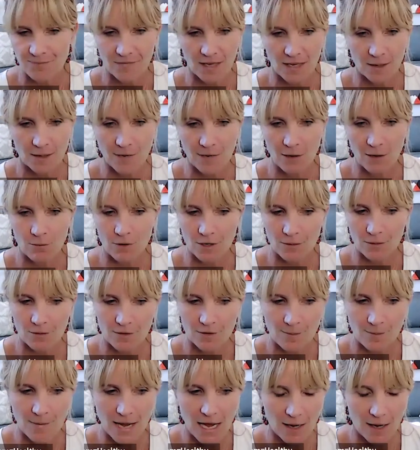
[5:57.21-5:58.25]
in my work
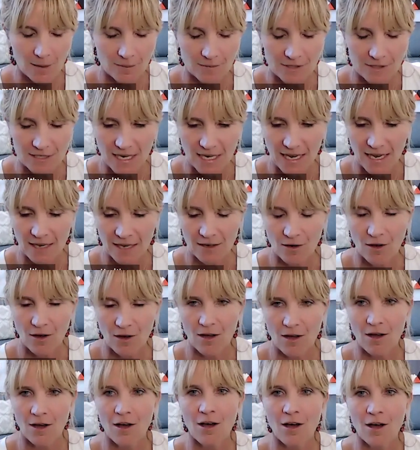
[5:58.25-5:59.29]
with moms and
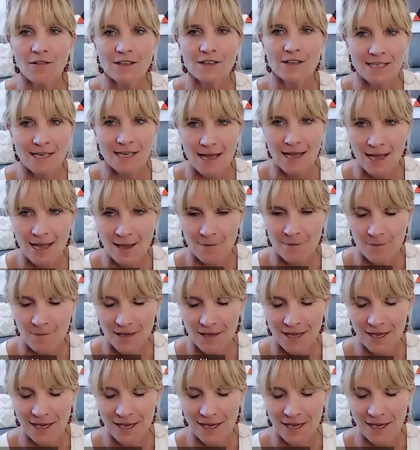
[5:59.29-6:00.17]
all the time